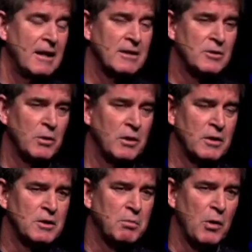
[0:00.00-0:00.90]
And so we're
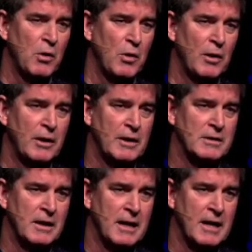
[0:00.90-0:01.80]
going to explore
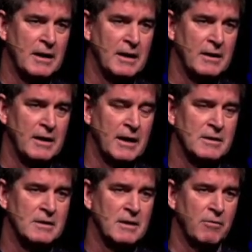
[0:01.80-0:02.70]
his identity in the
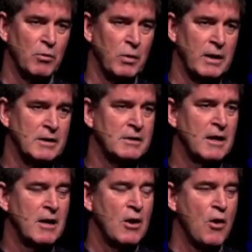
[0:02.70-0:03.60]
next several
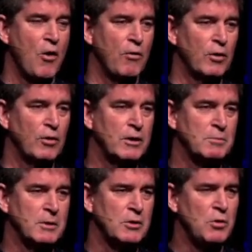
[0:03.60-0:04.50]
weeks over
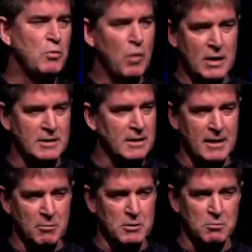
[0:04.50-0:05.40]
Christmas. Who was
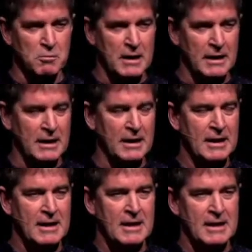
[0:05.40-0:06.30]
it that was really
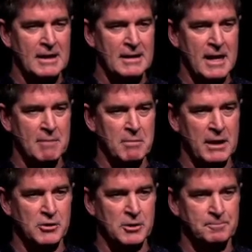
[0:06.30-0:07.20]
in that
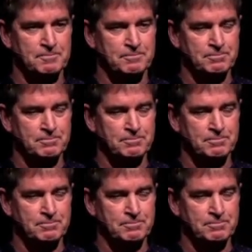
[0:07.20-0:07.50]
manger?